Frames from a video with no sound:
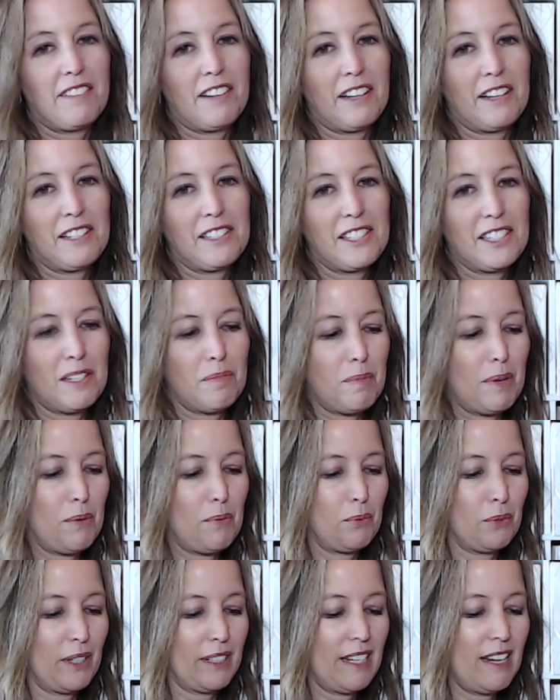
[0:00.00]
also been
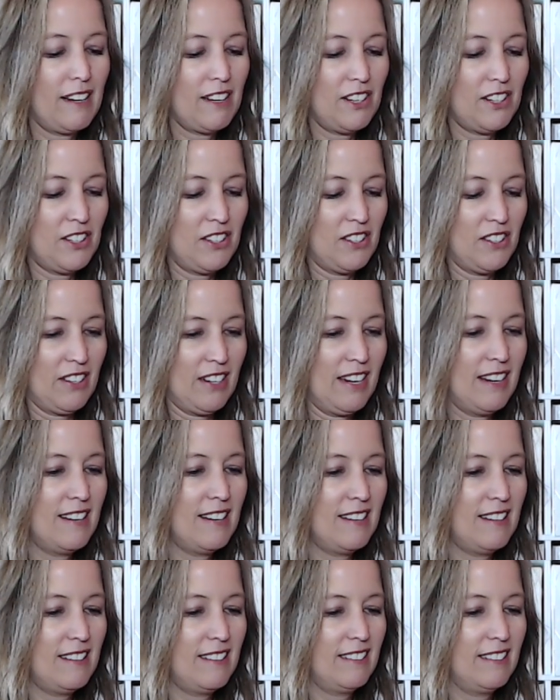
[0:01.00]
working on
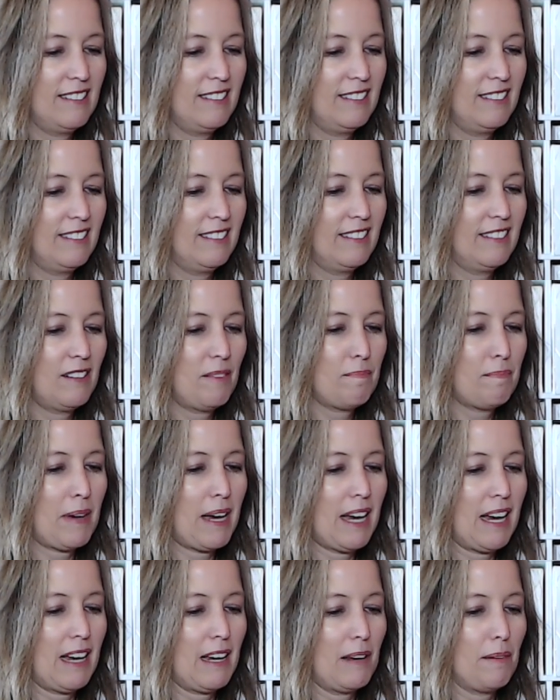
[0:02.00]

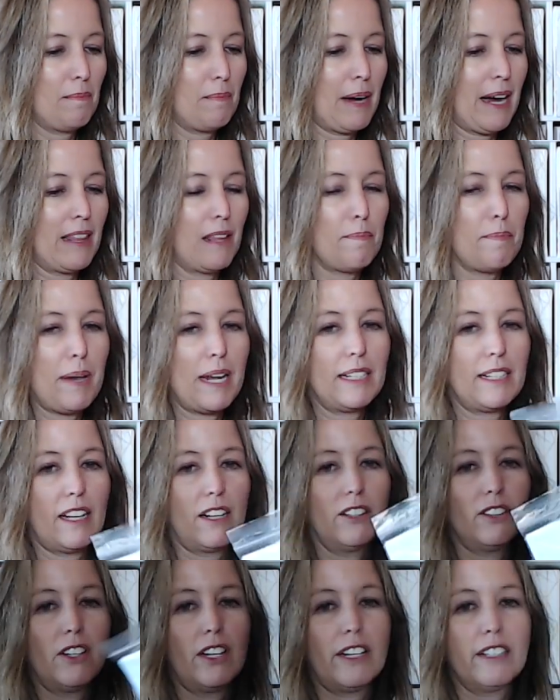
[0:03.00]
my By the Bay
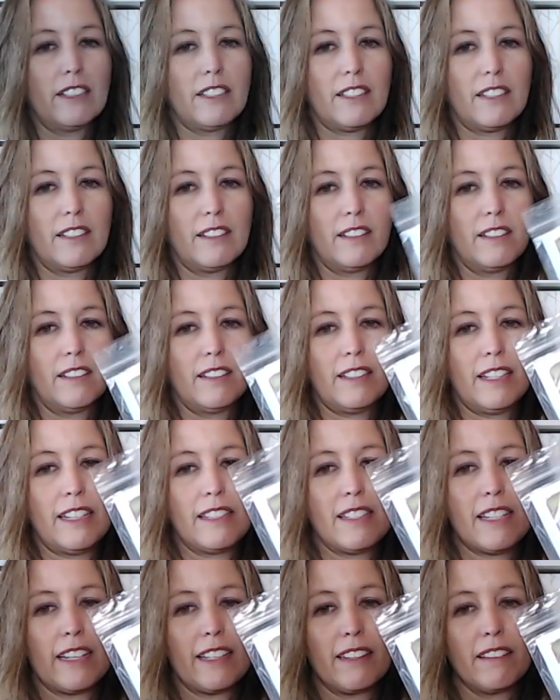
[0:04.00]
needle art in
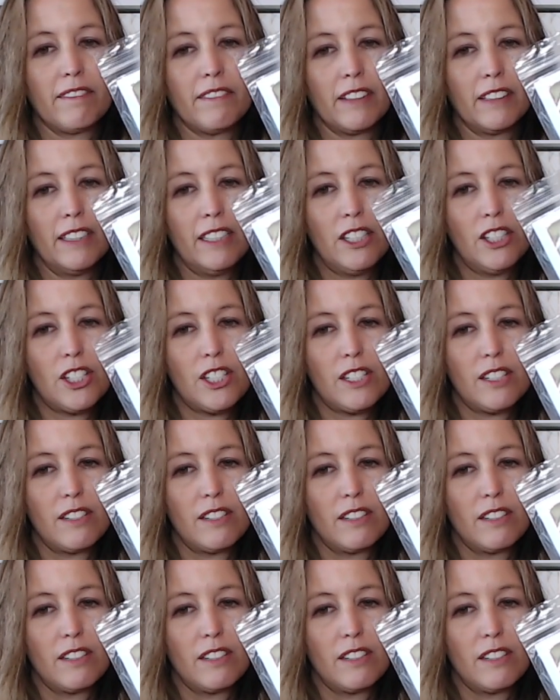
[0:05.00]
Nantucket Village.